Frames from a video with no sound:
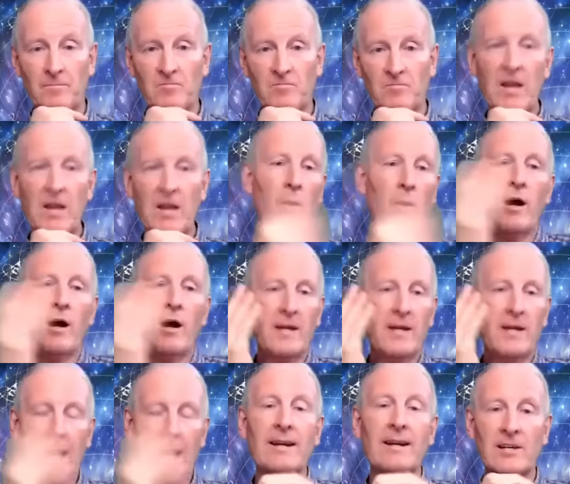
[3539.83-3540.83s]
Now I
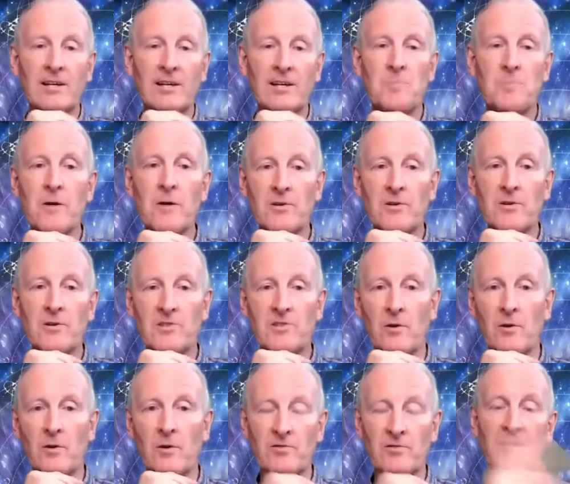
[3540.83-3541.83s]
had experiences
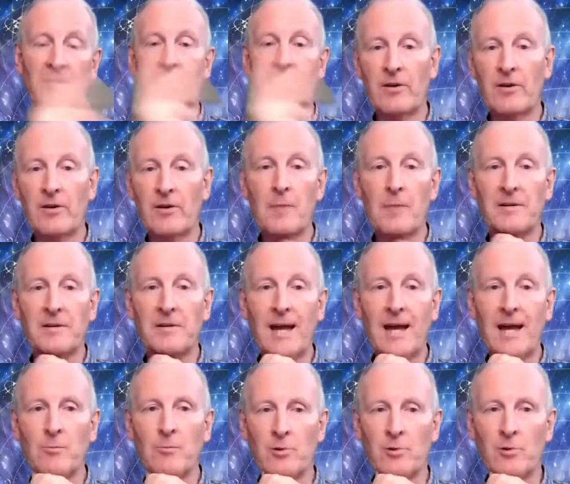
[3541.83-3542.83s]
obviously of going up and
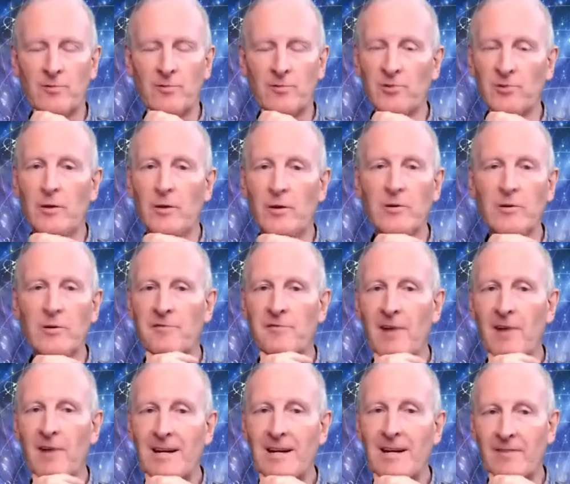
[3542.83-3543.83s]
down waterfalls, so I wasn't
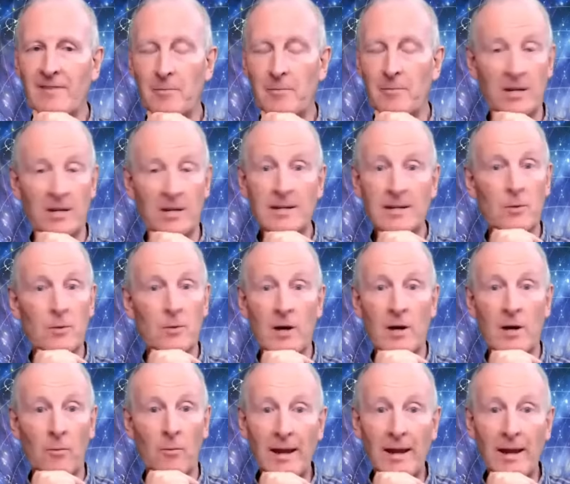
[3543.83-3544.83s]
afraid of it, but I didn't know where it
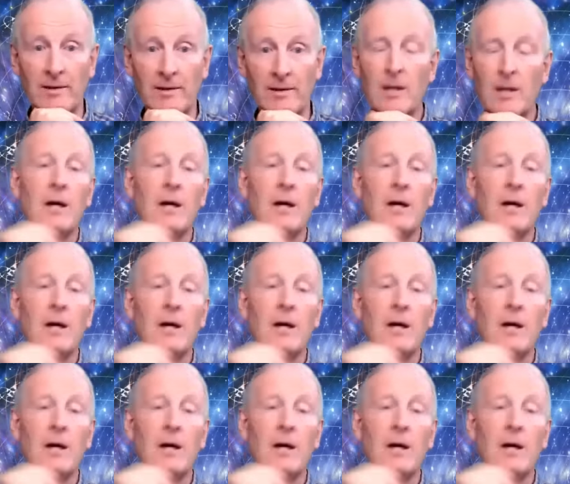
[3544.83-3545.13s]
went.